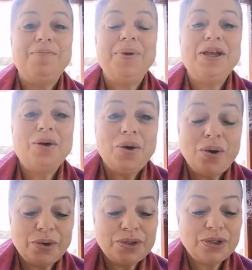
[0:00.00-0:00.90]

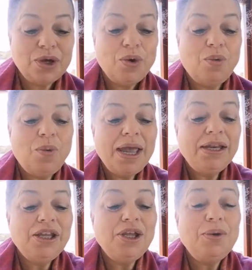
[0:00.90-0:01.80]
Because
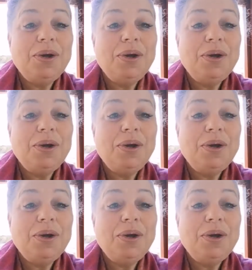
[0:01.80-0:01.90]
when you